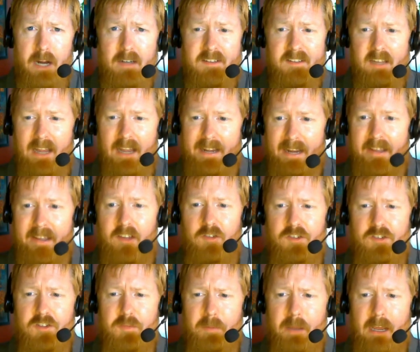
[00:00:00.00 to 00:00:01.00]
like I used to
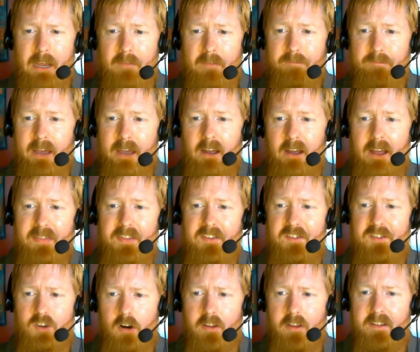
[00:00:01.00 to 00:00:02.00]
be at the
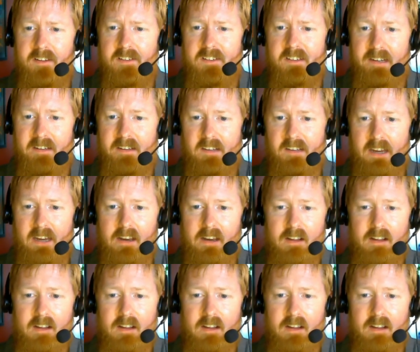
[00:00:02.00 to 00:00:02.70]
start of this season.